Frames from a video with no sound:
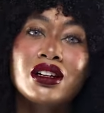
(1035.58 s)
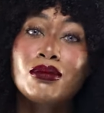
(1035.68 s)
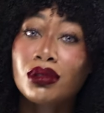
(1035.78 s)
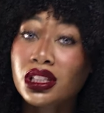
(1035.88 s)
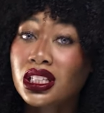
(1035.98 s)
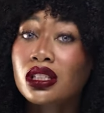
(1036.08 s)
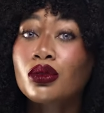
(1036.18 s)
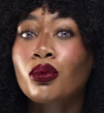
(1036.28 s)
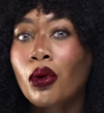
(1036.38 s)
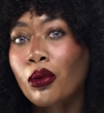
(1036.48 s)
a complete
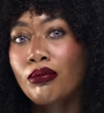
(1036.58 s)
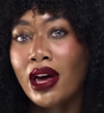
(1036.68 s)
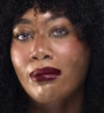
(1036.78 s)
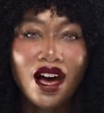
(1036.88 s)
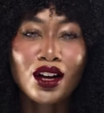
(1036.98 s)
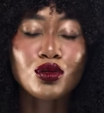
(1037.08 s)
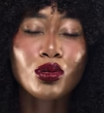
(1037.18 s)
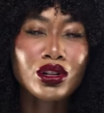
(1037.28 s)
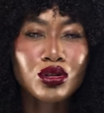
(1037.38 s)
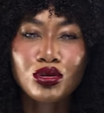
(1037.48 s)
roadmap, a
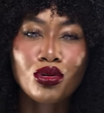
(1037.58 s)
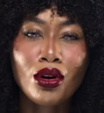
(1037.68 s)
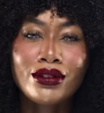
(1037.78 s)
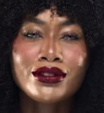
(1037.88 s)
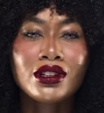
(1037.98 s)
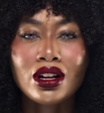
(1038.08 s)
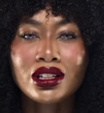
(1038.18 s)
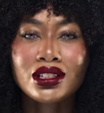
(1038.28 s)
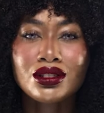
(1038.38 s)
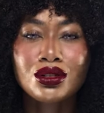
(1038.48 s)
treasure trove of
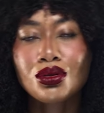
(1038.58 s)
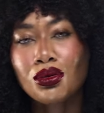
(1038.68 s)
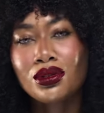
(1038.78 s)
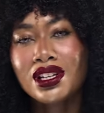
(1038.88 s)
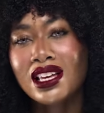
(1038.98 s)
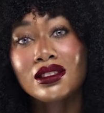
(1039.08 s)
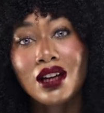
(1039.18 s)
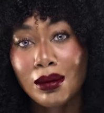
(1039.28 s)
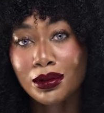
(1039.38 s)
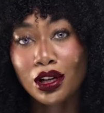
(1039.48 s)
knowledge, tools, and
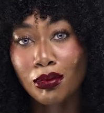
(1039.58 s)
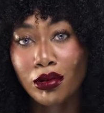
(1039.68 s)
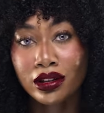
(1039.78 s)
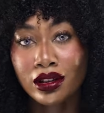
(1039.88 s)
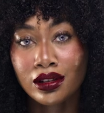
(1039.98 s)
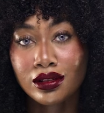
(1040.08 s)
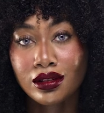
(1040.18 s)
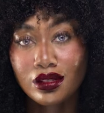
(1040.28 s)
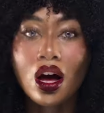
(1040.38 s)
top-tier products,